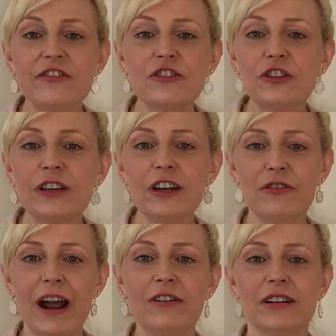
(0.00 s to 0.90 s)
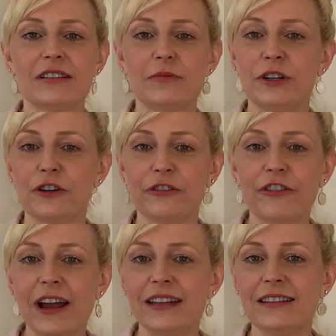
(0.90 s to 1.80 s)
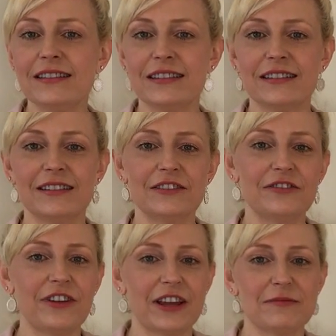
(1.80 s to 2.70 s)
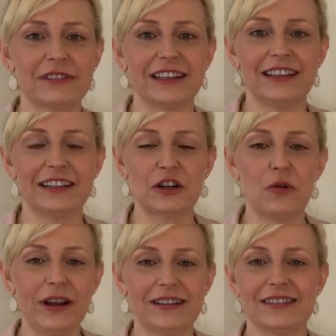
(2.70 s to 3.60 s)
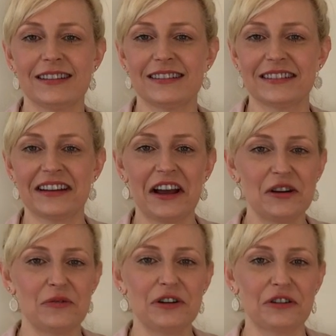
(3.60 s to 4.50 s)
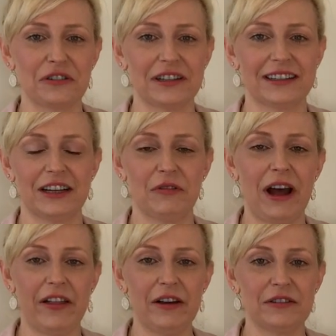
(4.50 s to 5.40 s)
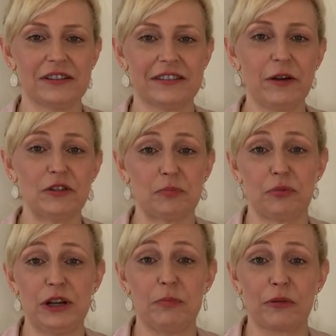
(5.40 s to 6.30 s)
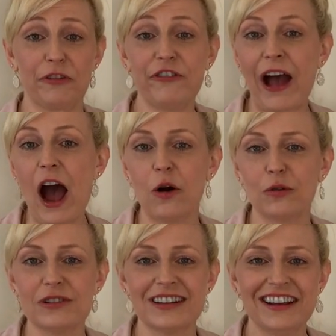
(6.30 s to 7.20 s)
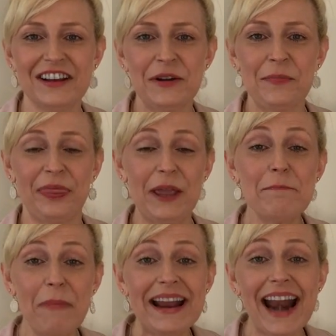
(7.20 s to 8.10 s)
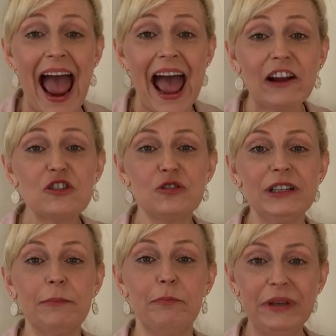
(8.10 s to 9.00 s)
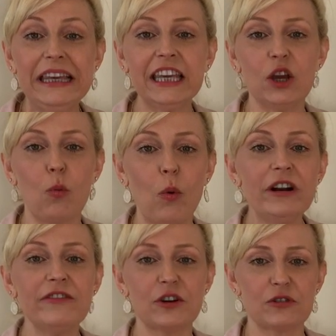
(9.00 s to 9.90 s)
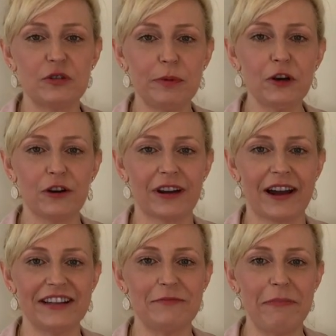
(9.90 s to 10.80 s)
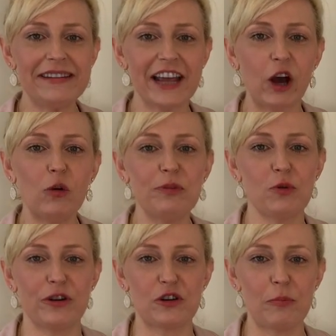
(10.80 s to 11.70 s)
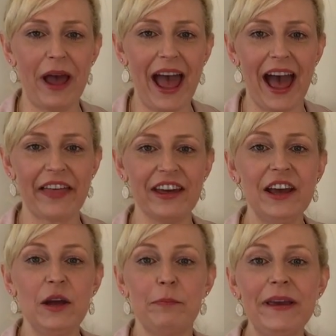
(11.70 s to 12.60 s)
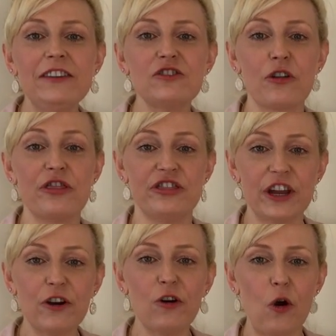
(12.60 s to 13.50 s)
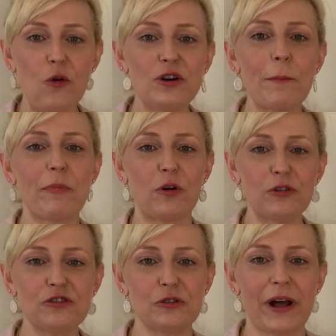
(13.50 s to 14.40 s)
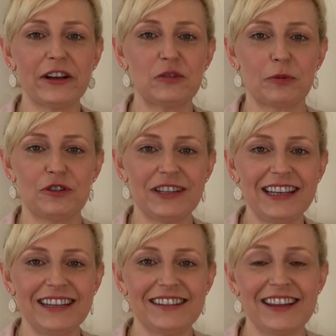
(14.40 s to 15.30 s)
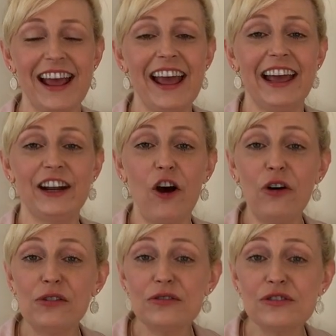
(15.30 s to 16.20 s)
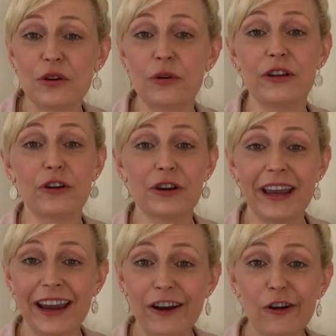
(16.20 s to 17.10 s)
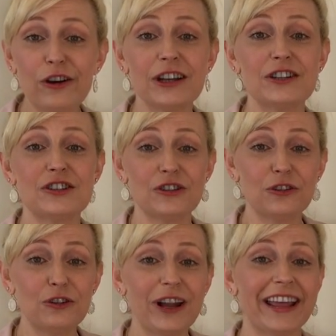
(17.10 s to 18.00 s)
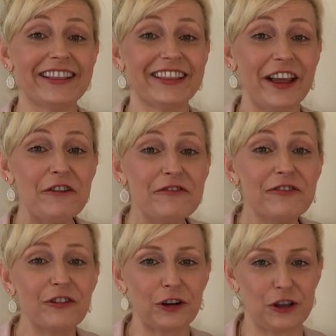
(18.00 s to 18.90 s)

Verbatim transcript: If you're looking around at some of your friends and family and acquaintances and kind of wondering like, wow, that was, that was pretty profound, they might actually be one of your spirit guides meant to help you on your path based on their own personal expertise and also their care, concern, and love for